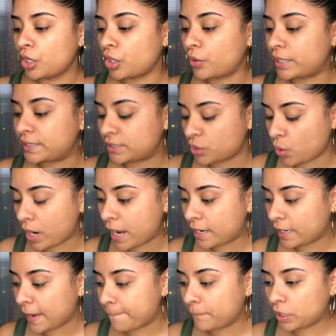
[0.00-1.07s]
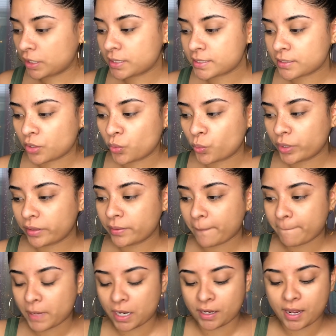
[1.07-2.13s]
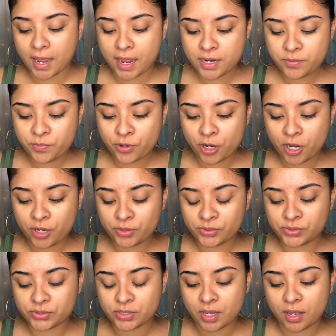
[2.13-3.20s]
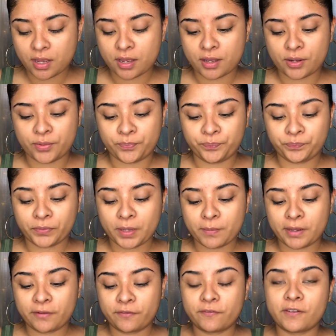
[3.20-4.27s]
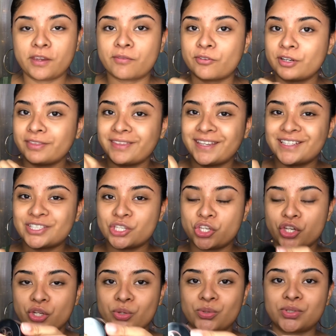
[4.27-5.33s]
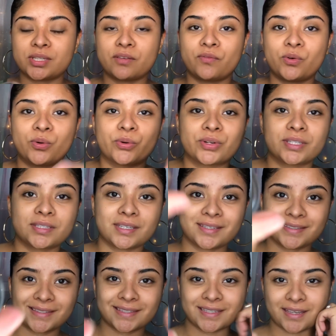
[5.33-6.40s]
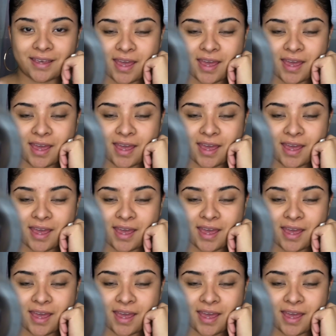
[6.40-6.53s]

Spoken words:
Alright, so I am gonna start with my eyebrows. My favorite thing to use, of course, is the